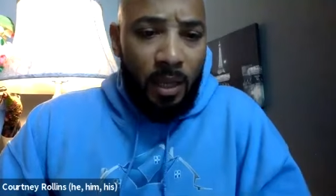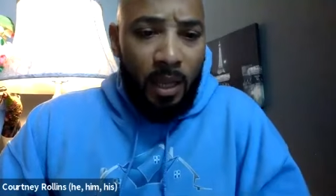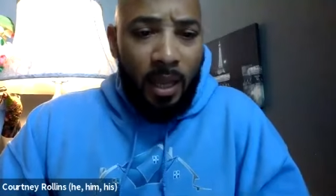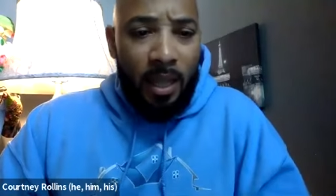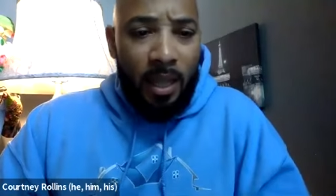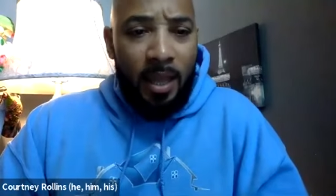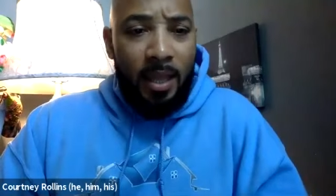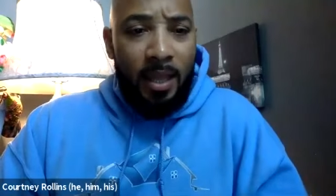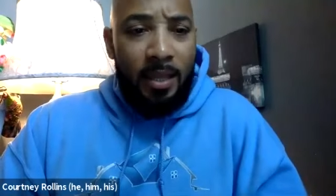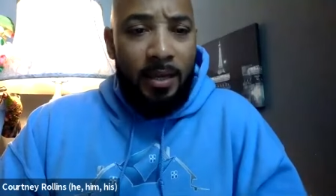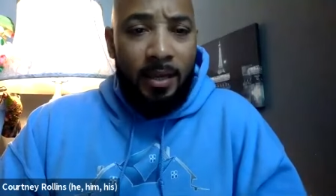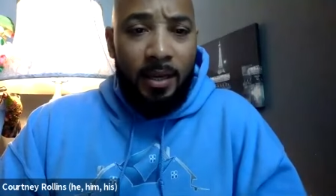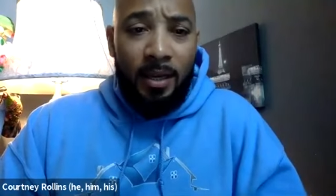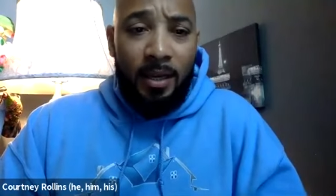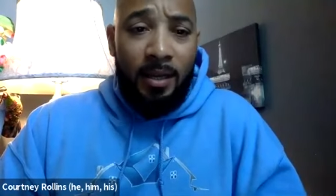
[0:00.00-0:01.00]
And
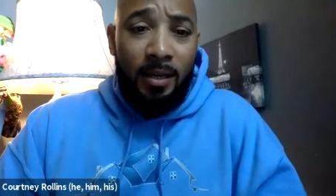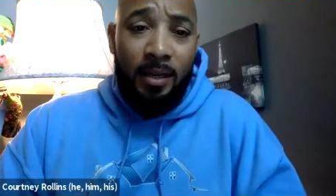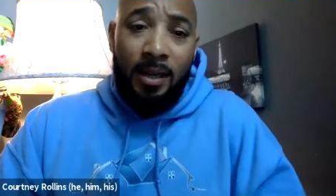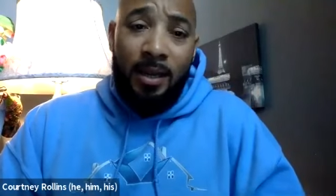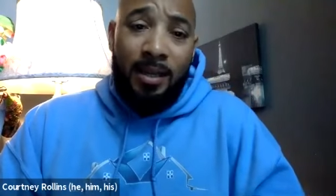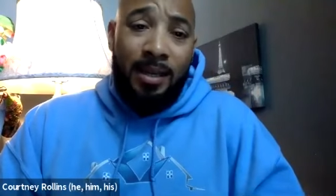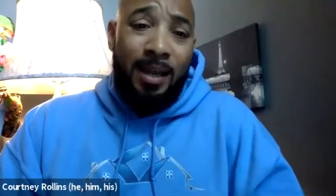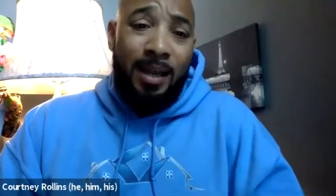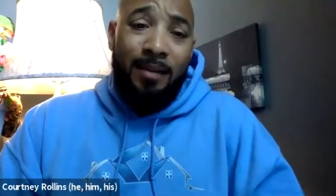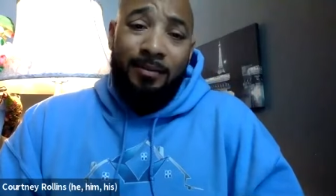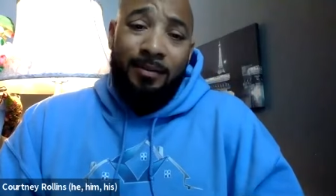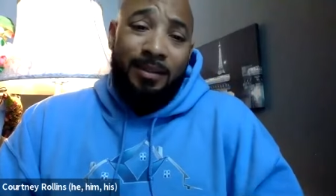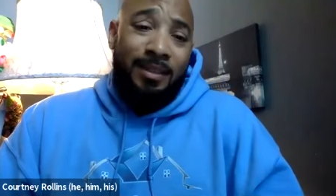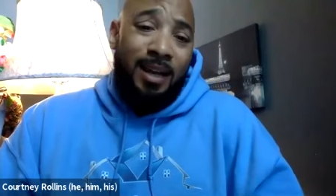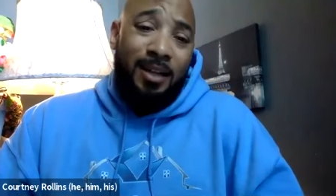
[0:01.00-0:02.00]
yeah,
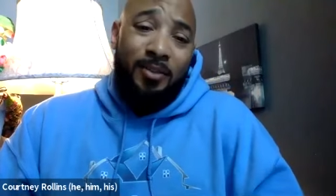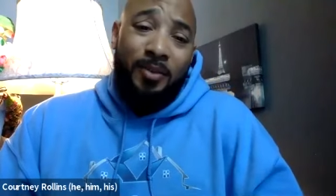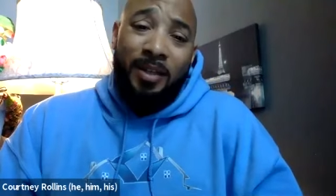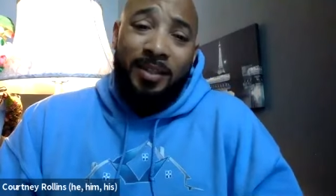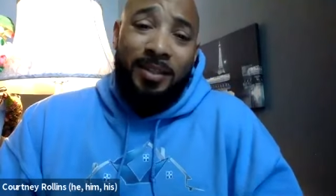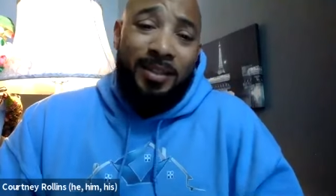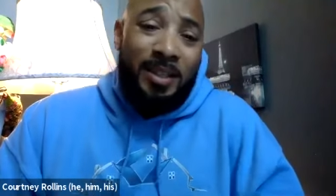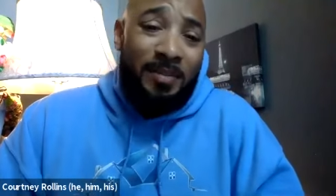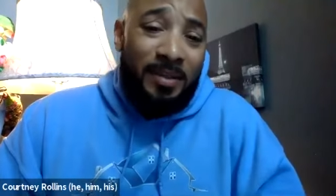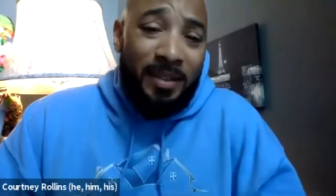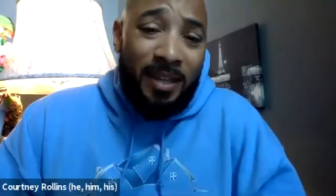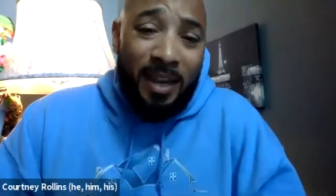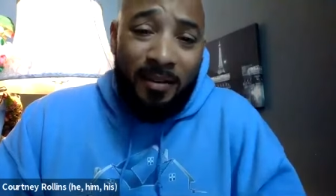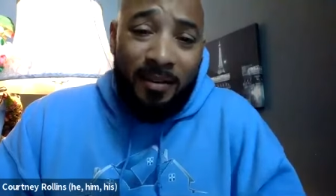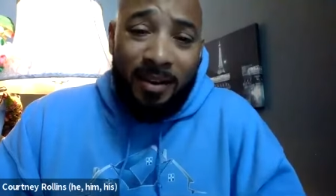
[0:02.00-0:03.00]
these contracts can seem
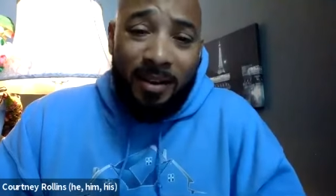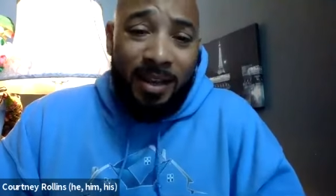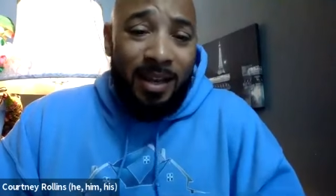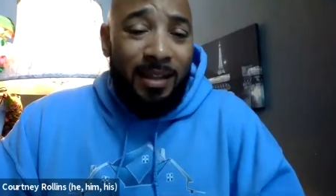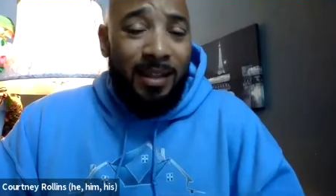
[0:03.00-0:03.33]
scary.